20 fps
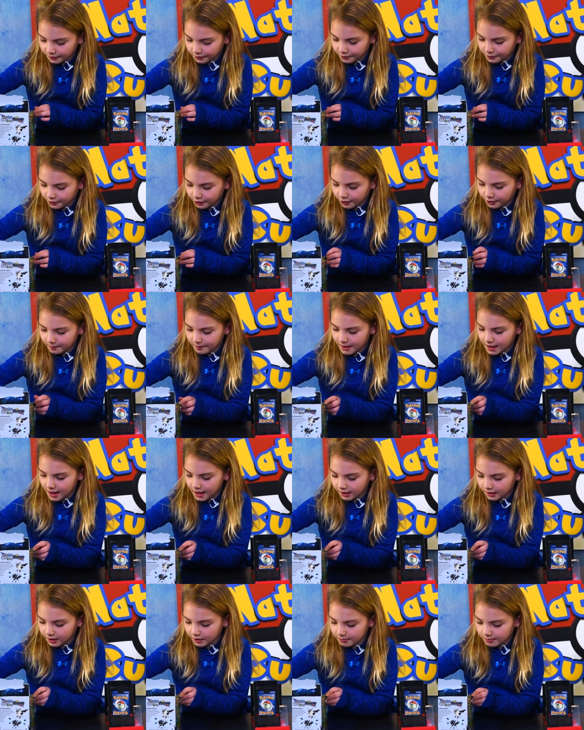The third
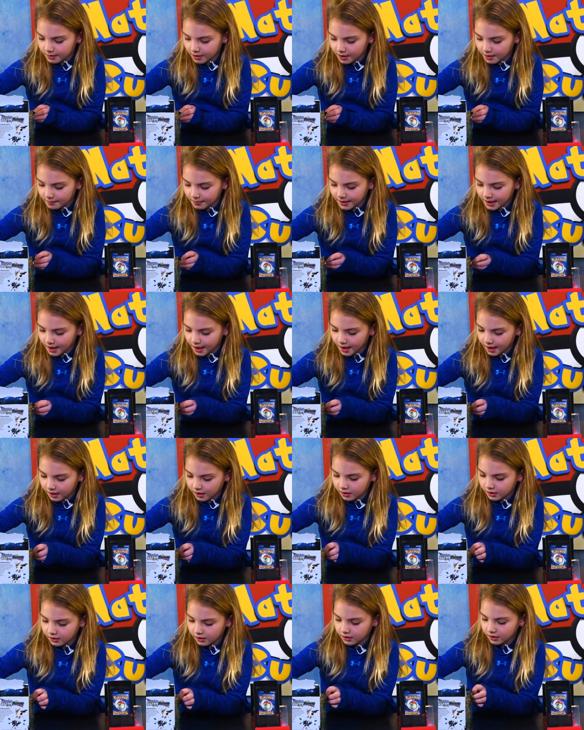pack is my pack.
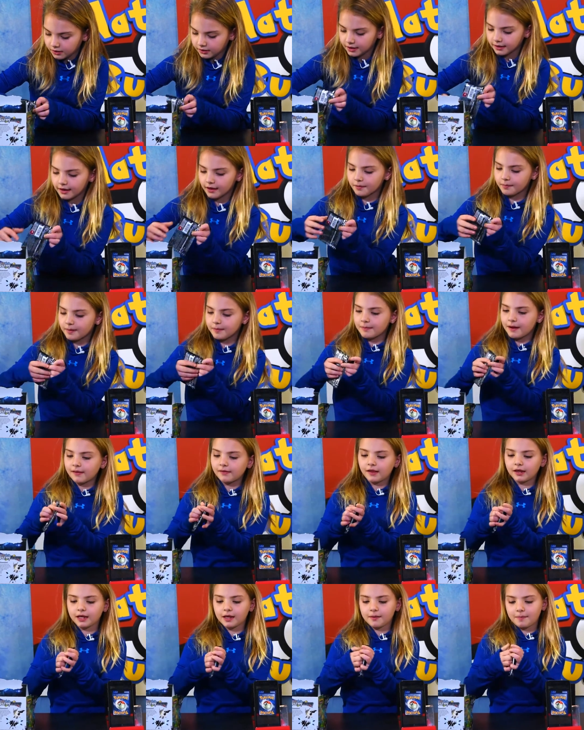This has been my
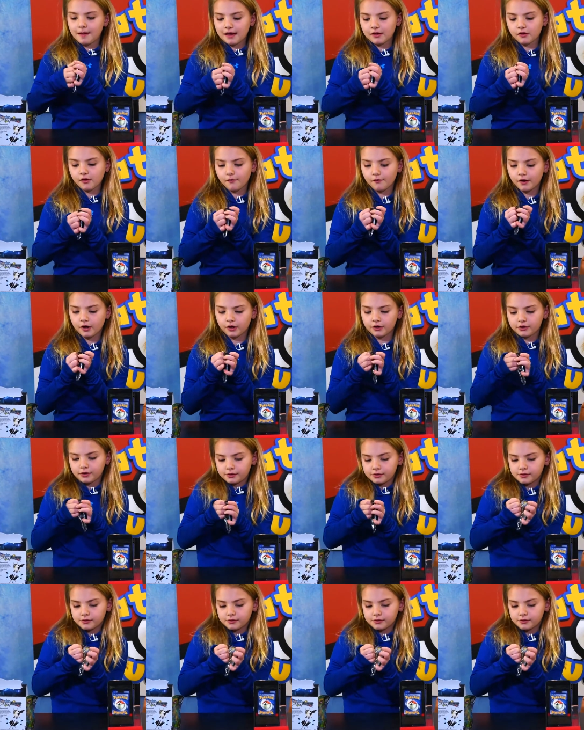lucky pack so far.